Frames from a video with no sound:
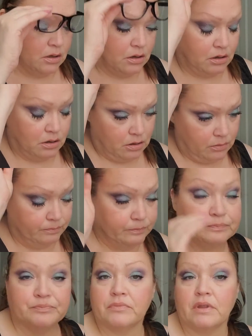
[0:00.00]
Um,
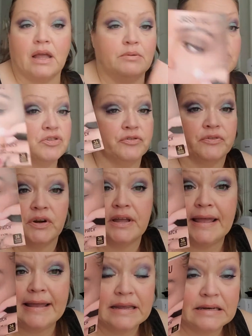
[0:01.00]
I'm sure they're very
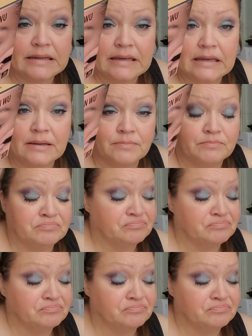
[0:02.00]
handy.